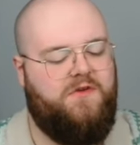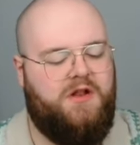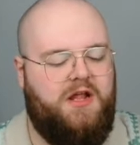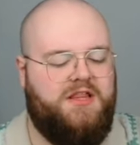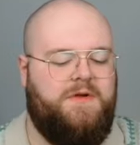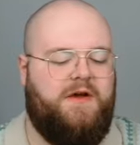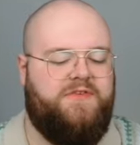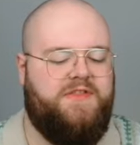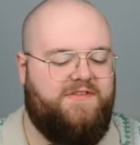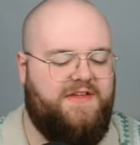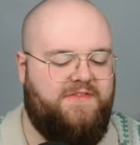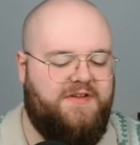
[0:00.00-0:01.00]
So I like them a lot for
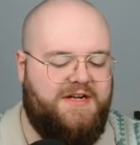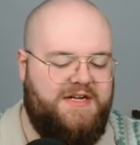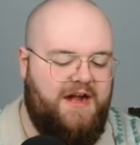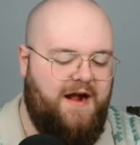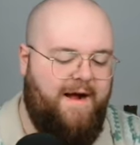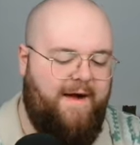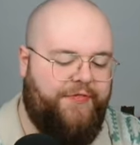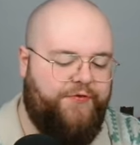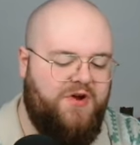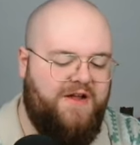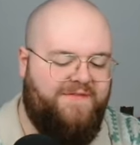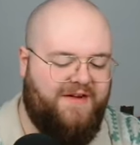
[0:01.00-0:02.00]
that sense.
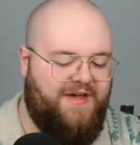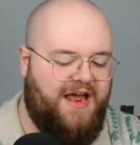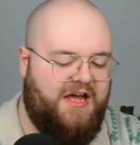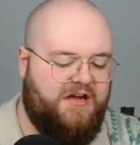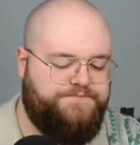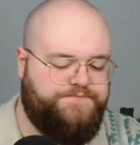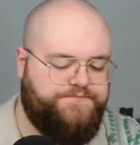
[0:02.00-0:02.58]
3 Effect Veiler.